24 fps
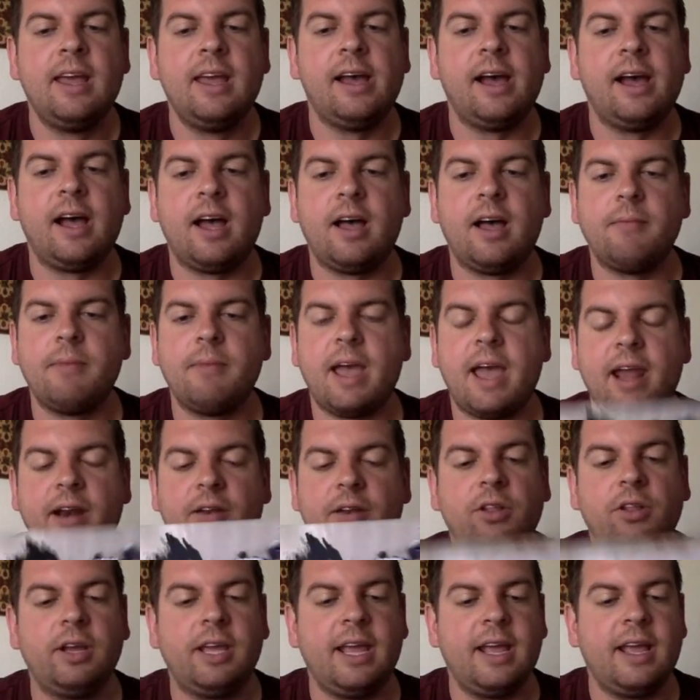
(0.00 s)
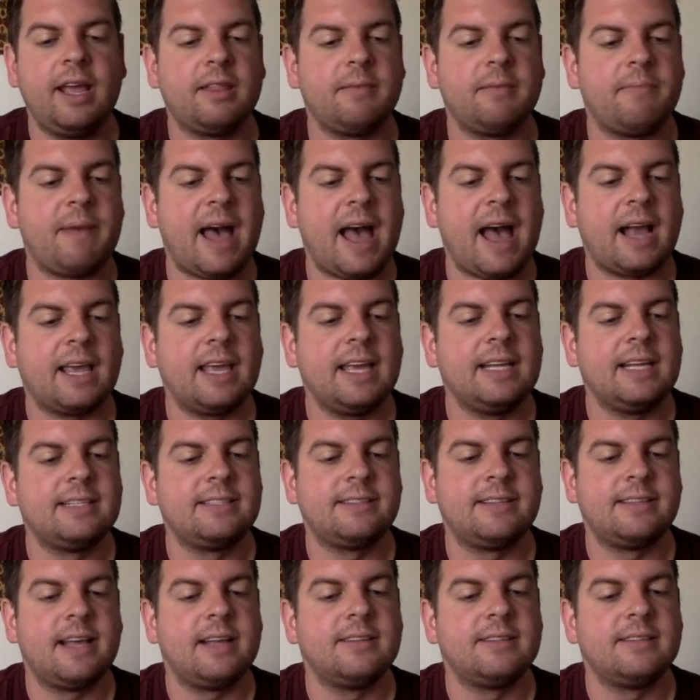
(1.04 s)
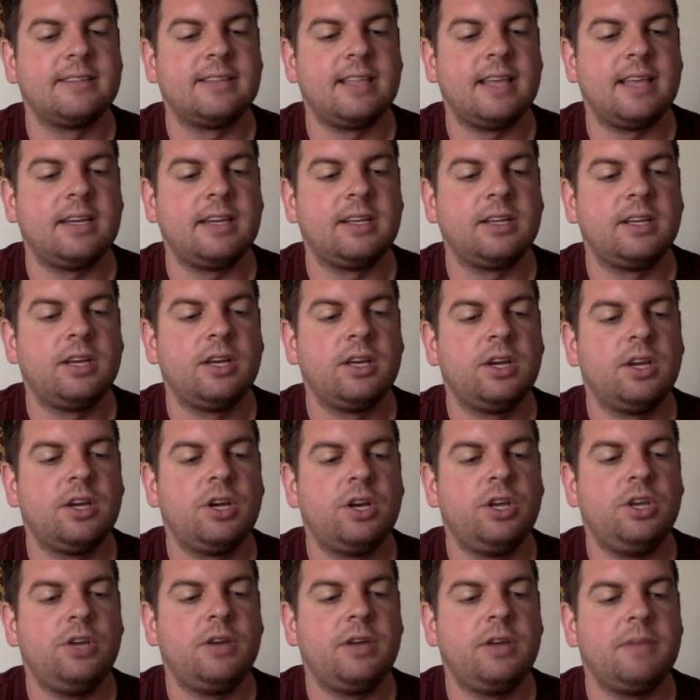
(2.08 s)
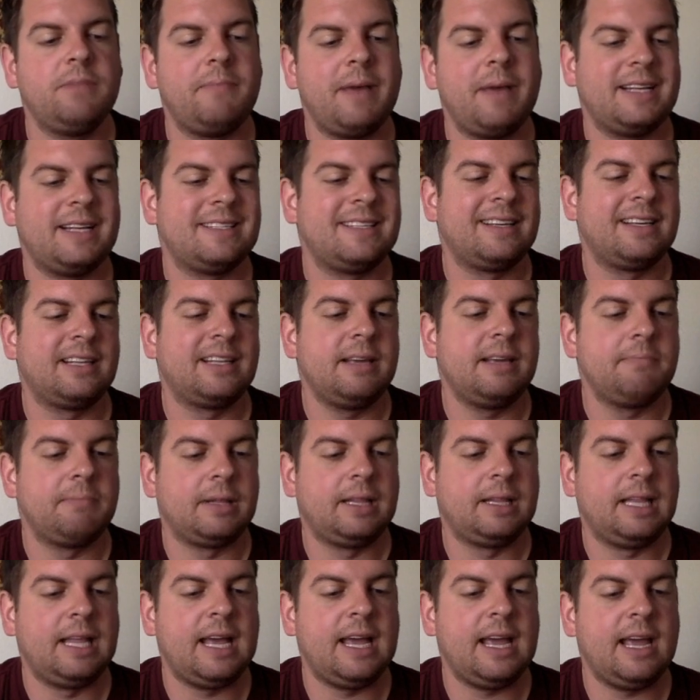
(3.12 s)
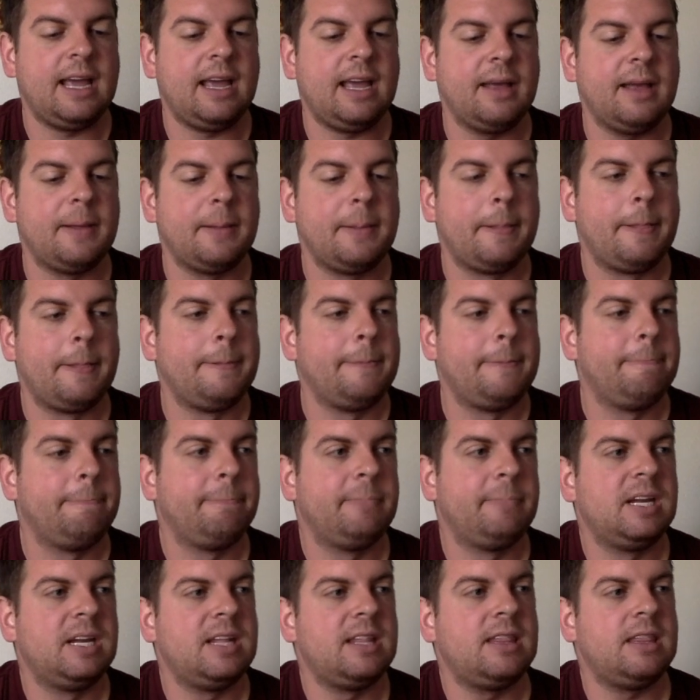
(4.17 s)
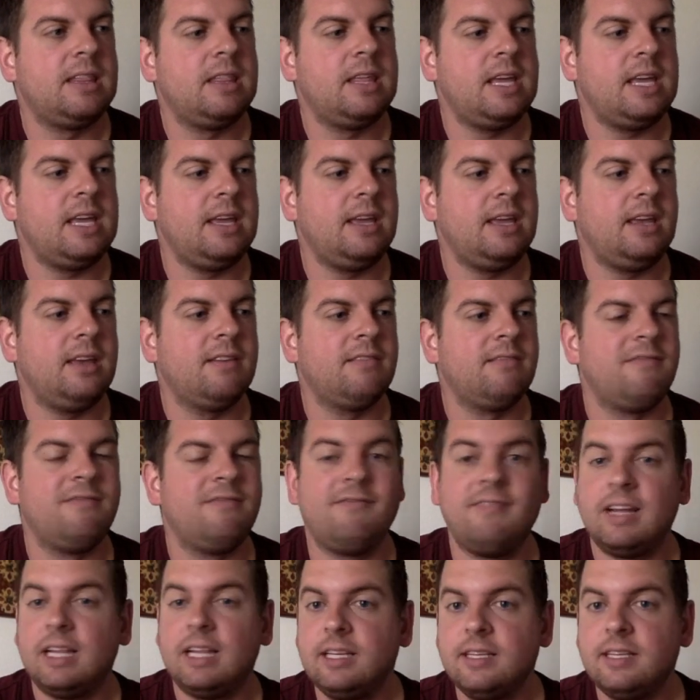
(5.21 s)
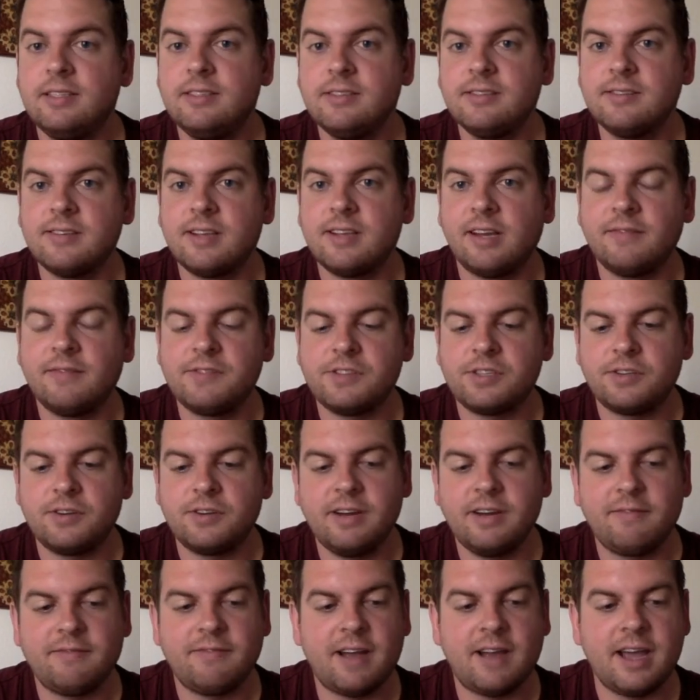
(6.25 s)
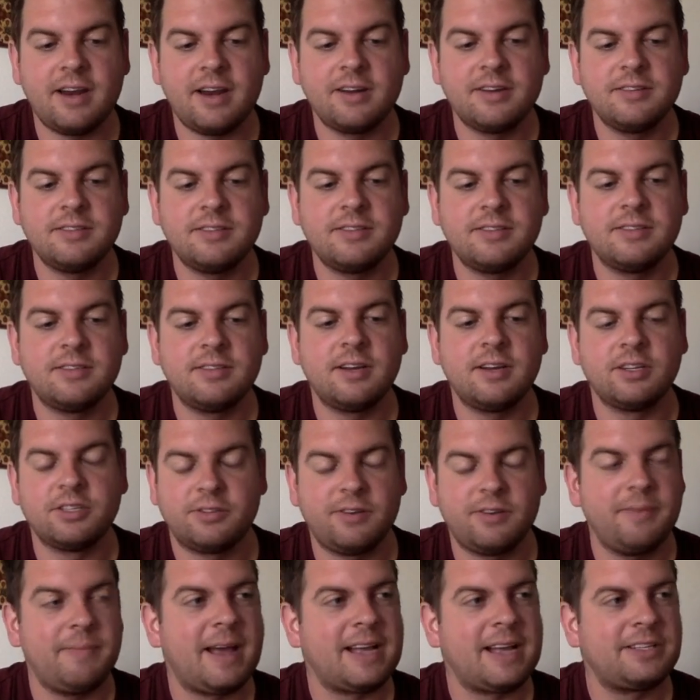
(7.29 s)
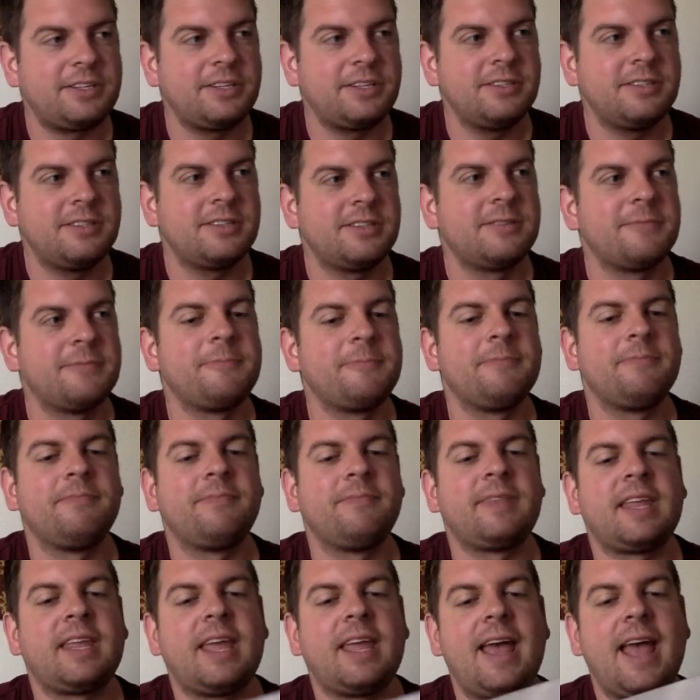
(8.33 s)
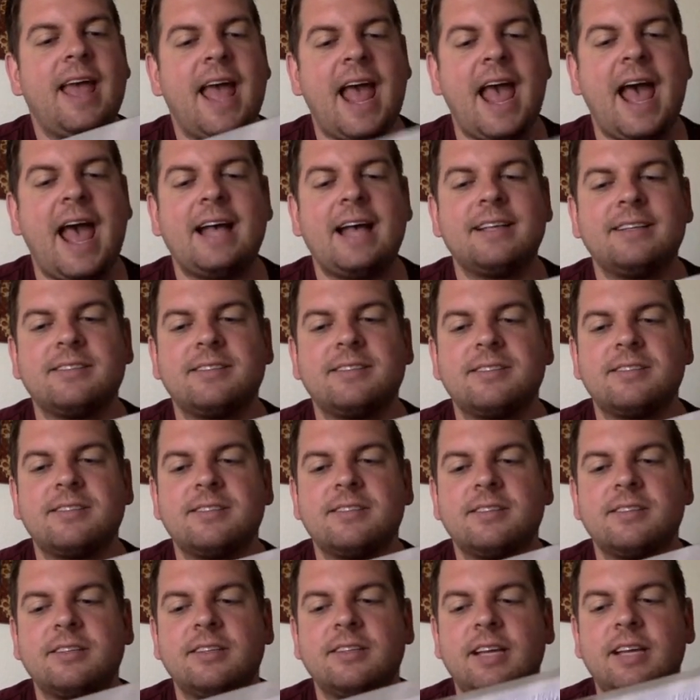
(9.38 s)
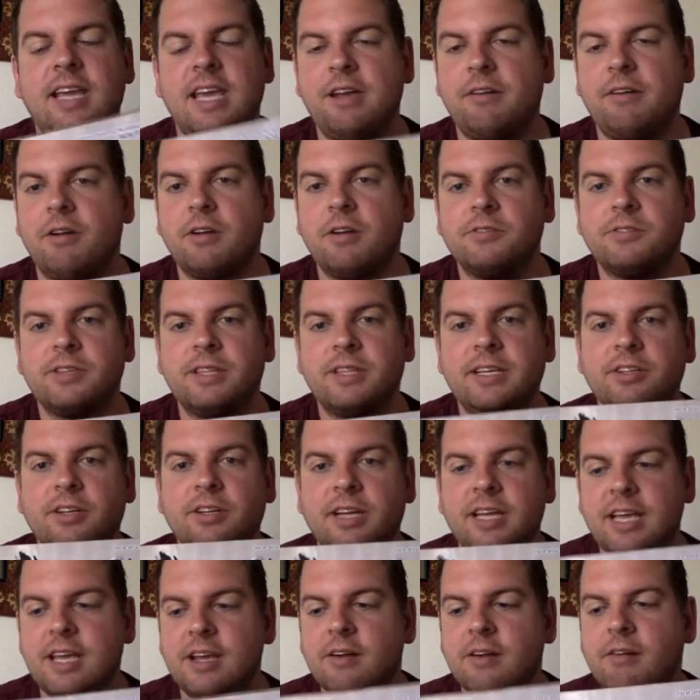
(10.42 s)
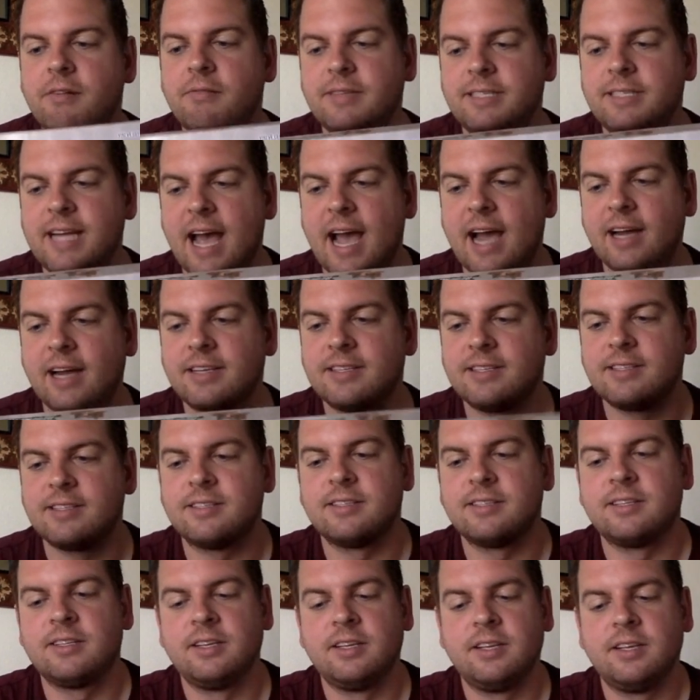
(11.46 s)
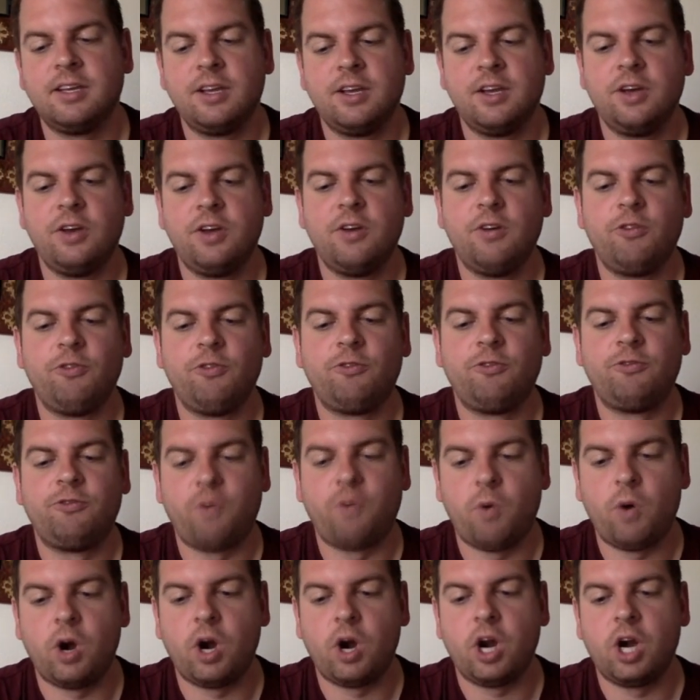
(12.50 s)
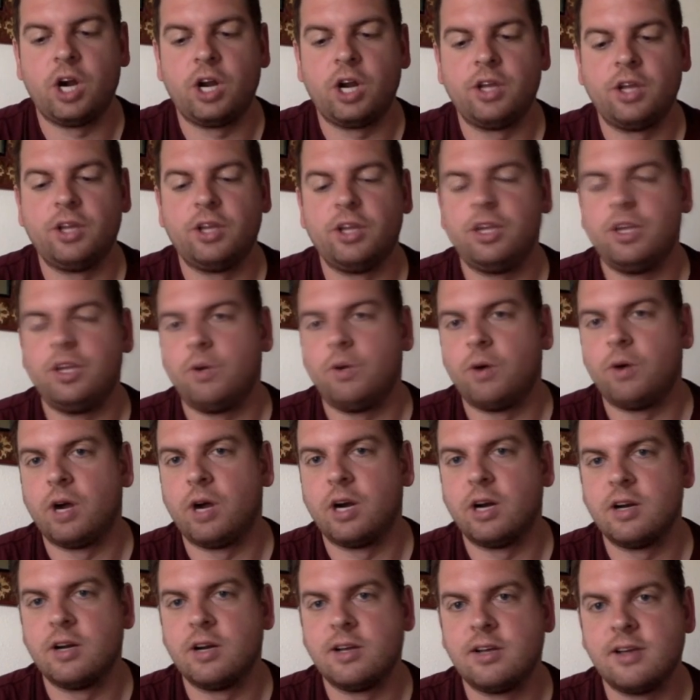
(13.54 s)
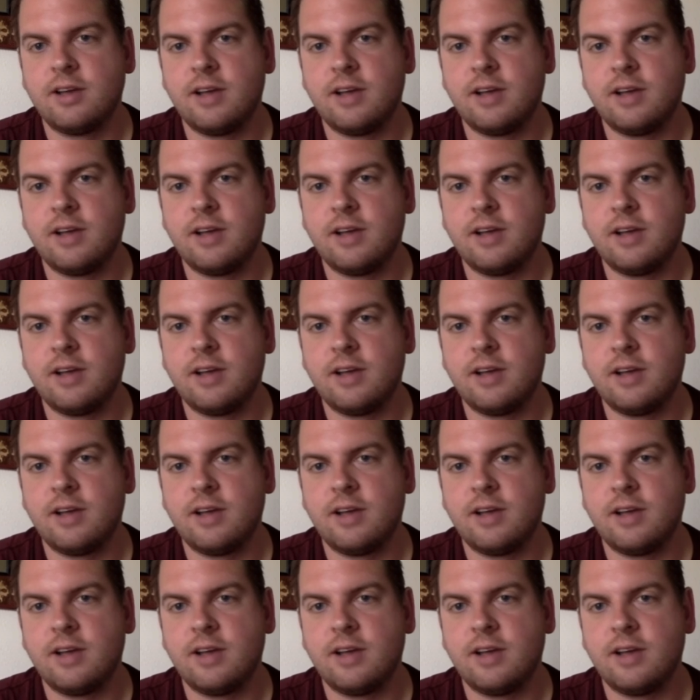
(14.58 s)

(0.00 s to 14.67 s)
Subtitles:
and looking at the back, it says that you can basically play the villains of Street Fighters or Street Masters as heroes. So these are hero decks for your